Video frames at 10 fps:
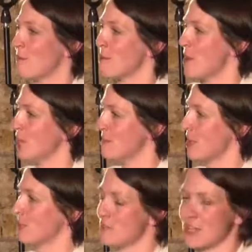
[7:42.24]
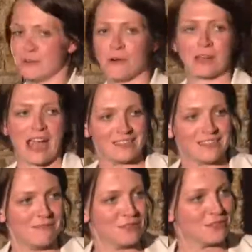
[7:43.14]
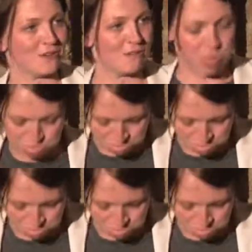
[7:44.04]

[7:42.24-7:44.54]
up urging men on the verge of orgasm to sort of...